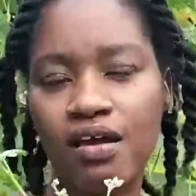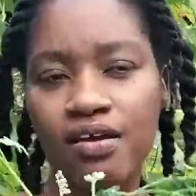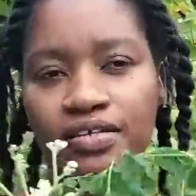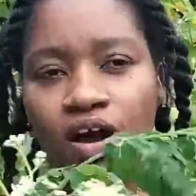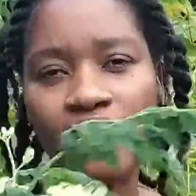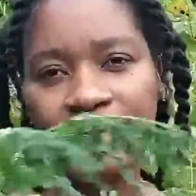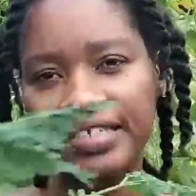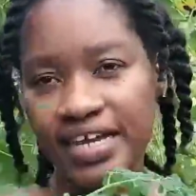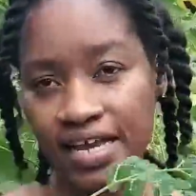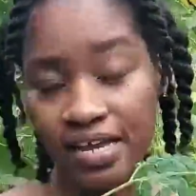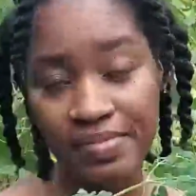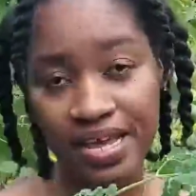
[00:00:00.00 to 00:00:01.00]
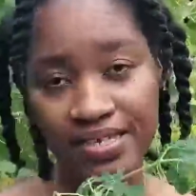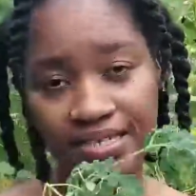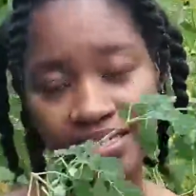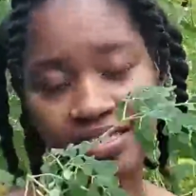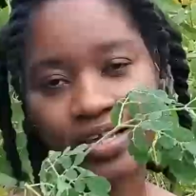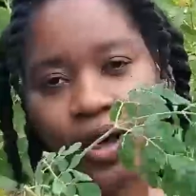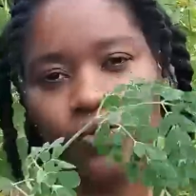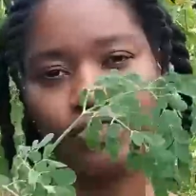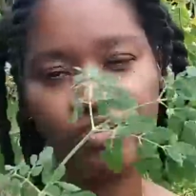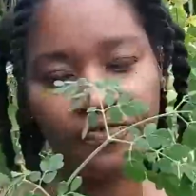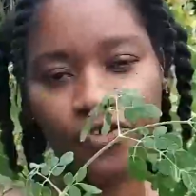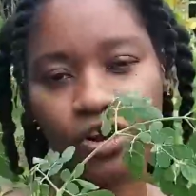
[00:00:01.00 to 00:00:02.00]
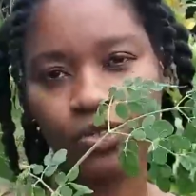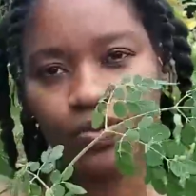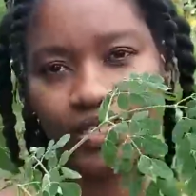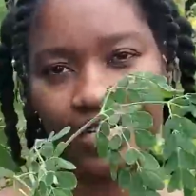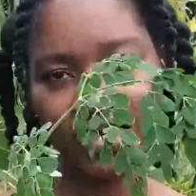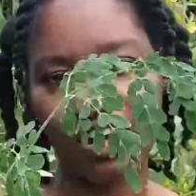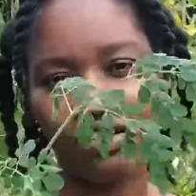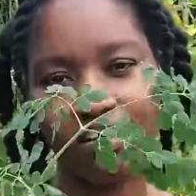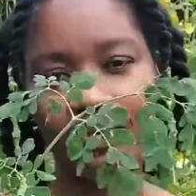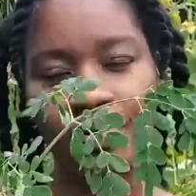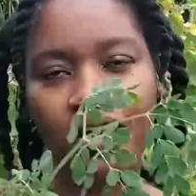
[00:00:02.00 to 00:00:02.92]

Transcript: on a daily basis. I wouldn't refer to it as a herb.